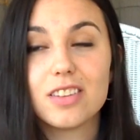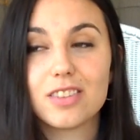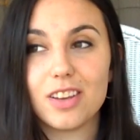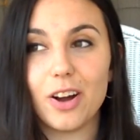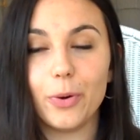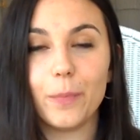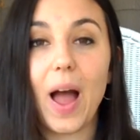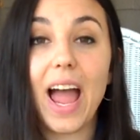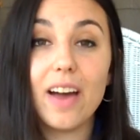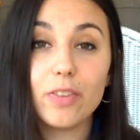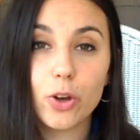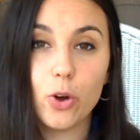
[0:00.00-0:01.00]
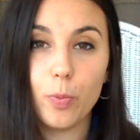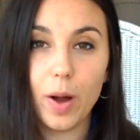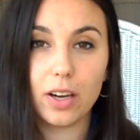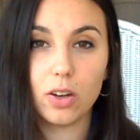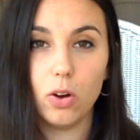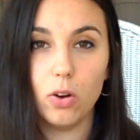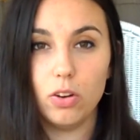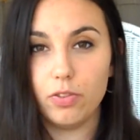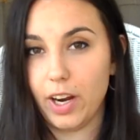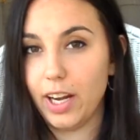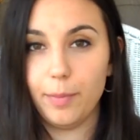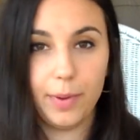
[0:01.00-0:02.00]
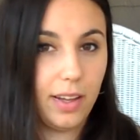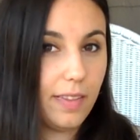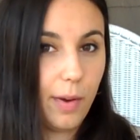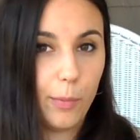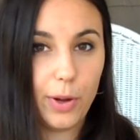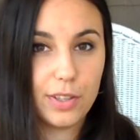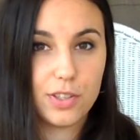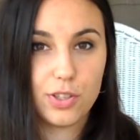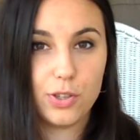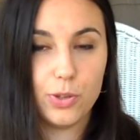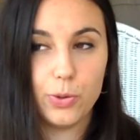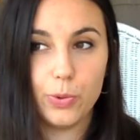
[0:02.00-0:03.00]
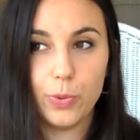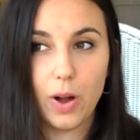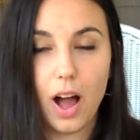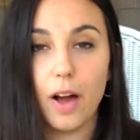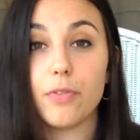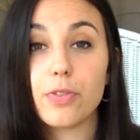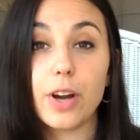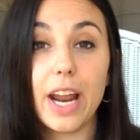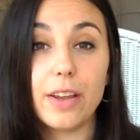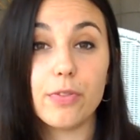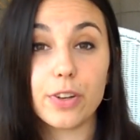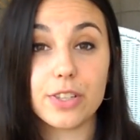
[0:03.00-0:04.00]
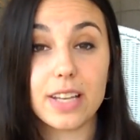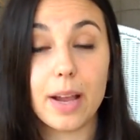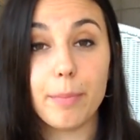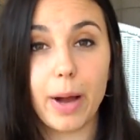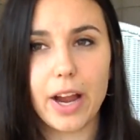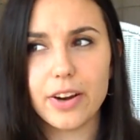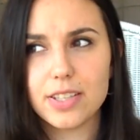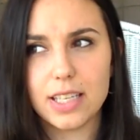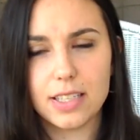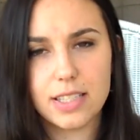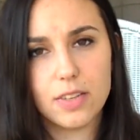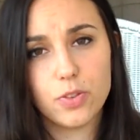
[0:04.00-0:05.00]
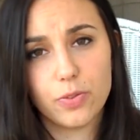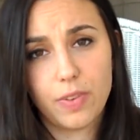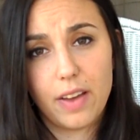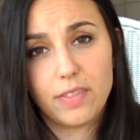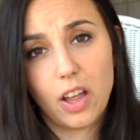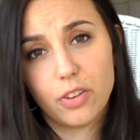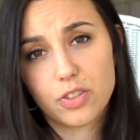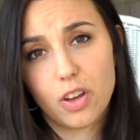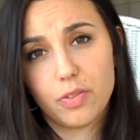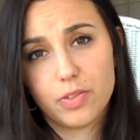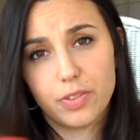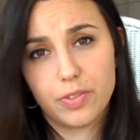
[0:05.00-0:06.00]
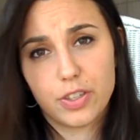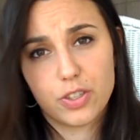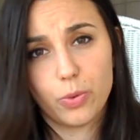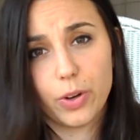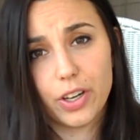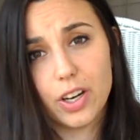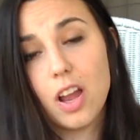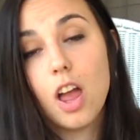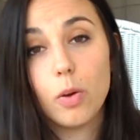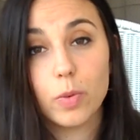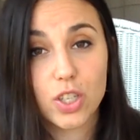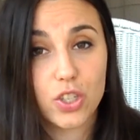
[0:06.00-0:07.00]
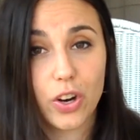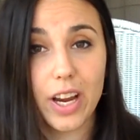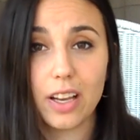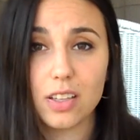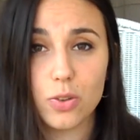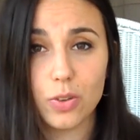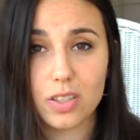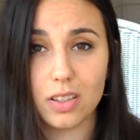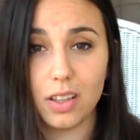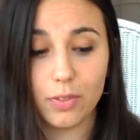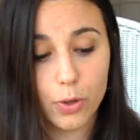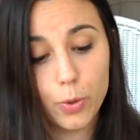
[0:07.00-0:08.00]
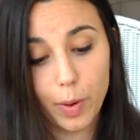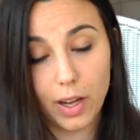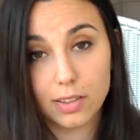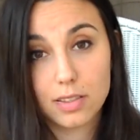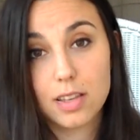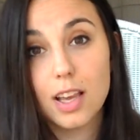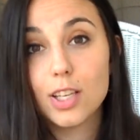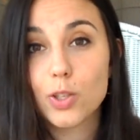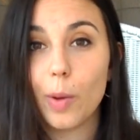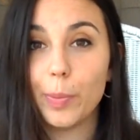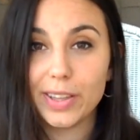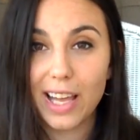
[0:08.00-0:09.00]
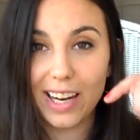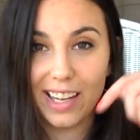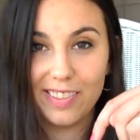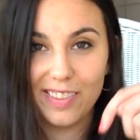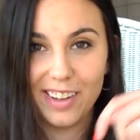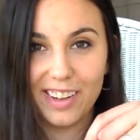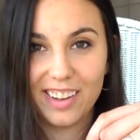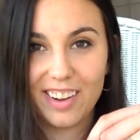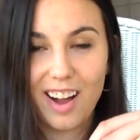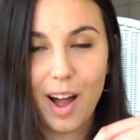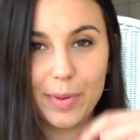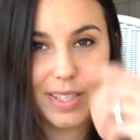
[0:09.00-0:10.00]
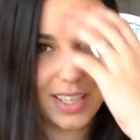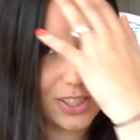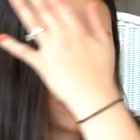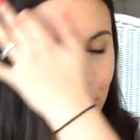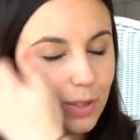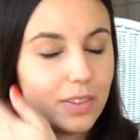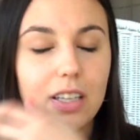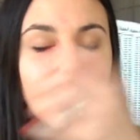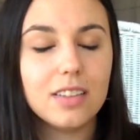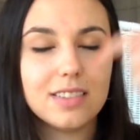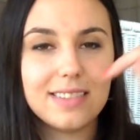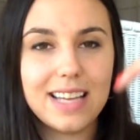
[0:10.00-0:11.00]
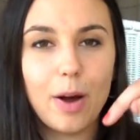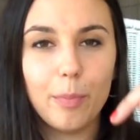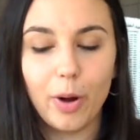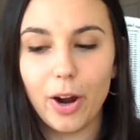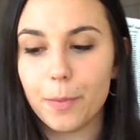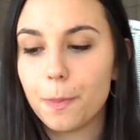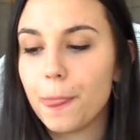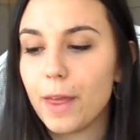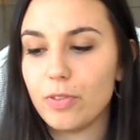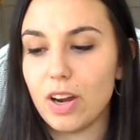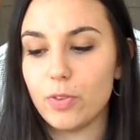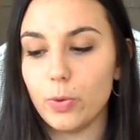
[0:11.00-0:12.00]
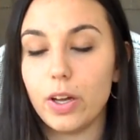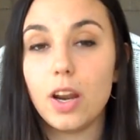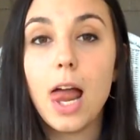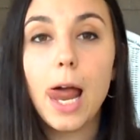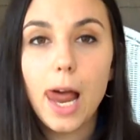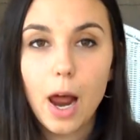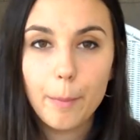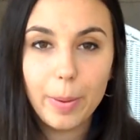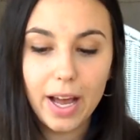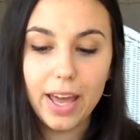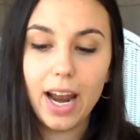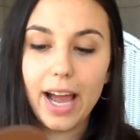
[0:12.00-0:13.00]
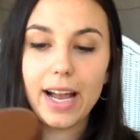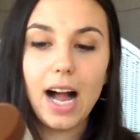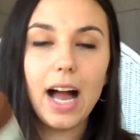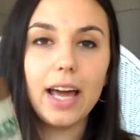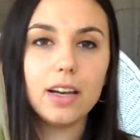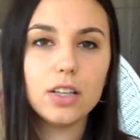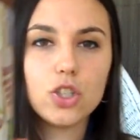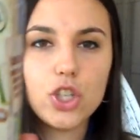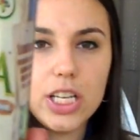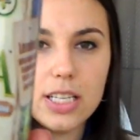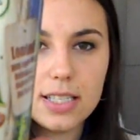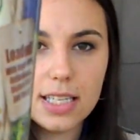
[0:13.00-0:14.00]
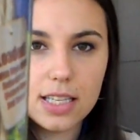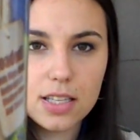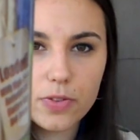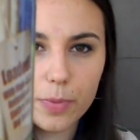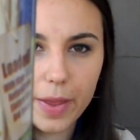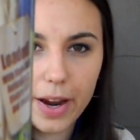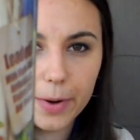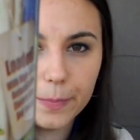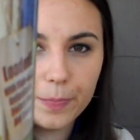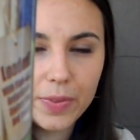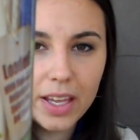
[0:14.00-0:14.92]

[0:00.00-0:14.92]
So I have a coupon code for anybody that wants to, uh, for any first time buyers, and it saves you $5 off your first order, which is great because who doesn't love coupons? So I'll put that in the comment section, the down bar for everyone. But I got chia seeds from there.